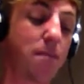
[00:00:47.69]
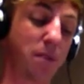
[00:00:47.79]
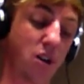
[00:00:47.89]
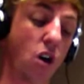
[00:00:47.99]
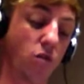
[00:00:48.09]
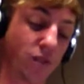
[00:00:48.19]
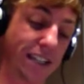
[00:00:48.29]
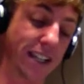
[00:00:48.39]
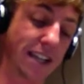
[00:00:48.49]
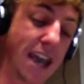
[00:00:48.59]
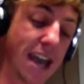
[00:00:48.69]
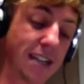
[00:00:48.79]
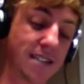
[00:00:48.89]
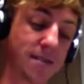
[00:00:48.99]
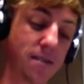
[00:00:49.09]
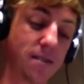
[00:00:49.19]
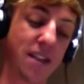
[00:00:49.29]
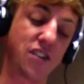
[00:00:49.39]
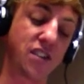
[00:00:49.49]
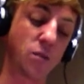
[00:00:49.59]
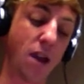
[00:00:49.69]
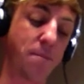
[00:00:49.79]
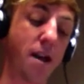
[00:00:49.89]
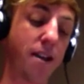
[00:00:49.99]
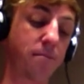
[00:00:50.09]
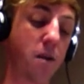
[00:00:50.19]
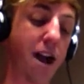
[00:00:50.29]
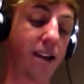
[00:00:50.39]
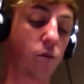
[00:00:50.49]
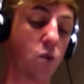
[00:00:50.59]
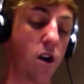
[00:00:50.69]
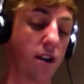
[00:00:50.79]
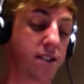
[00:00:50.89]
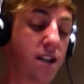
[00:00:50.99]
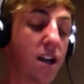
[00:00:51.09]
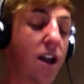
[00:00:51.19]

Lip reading: But not really the case. That's just the way my mind works.